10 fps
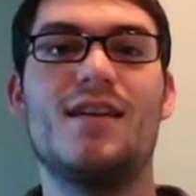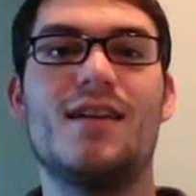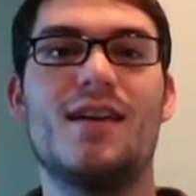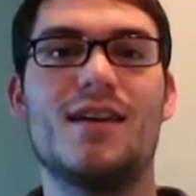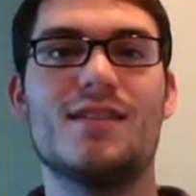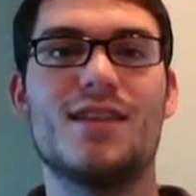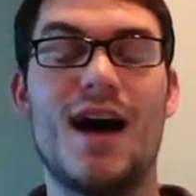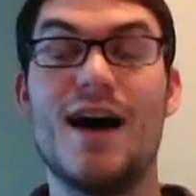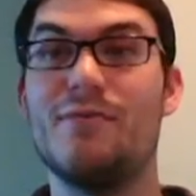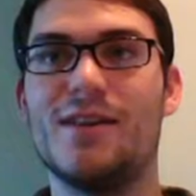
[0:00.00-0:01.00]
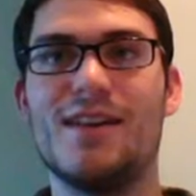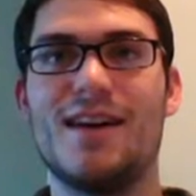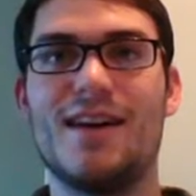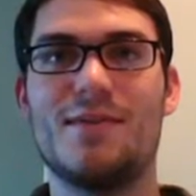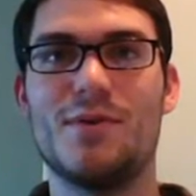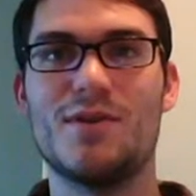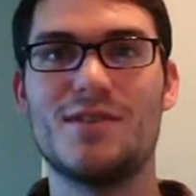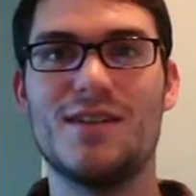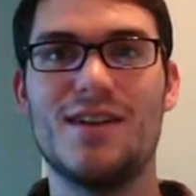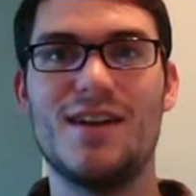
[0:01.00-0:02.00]
because I really like it
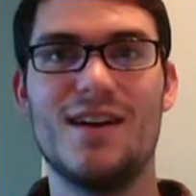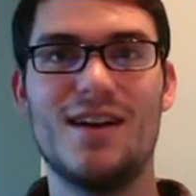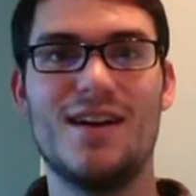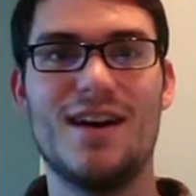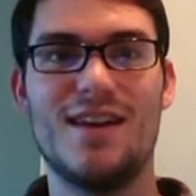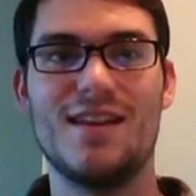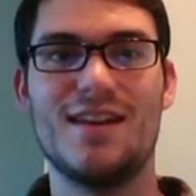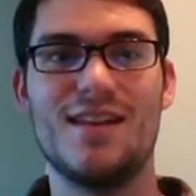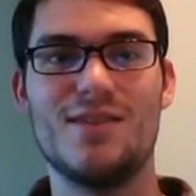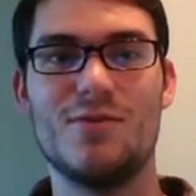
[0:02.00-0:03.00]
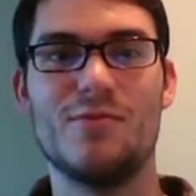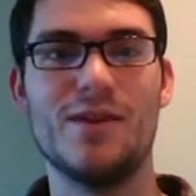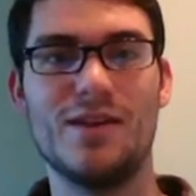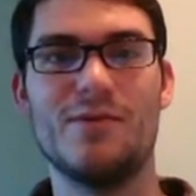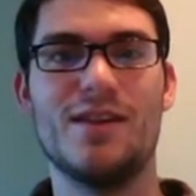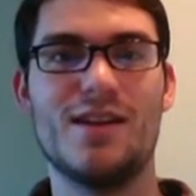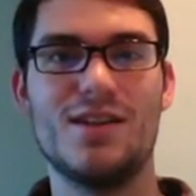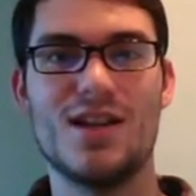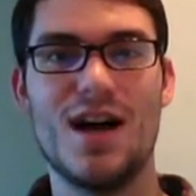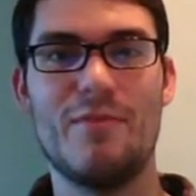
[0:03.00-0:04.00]
personally. I think they do a really, really good
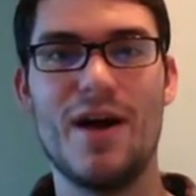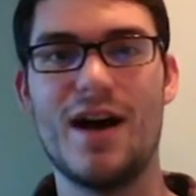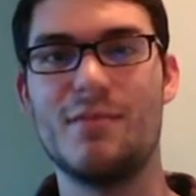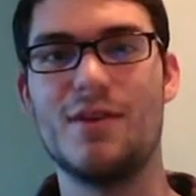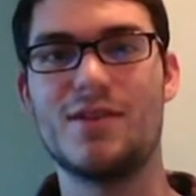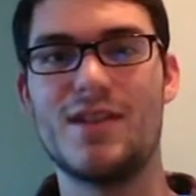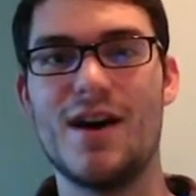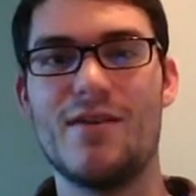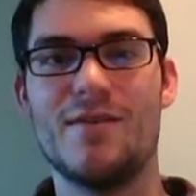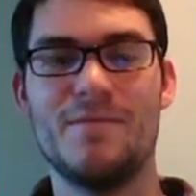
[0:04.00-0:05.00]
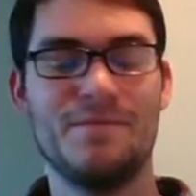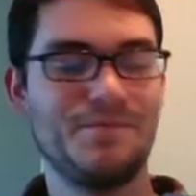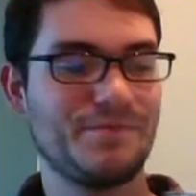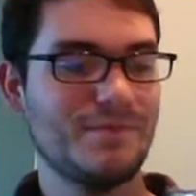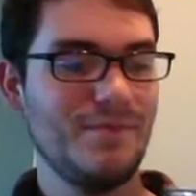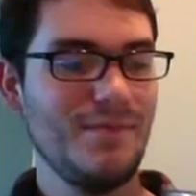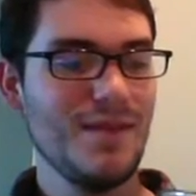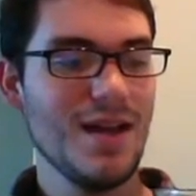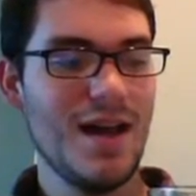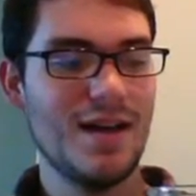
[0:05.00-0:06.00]
job at a milk stout.
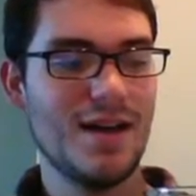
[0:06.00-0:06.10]
And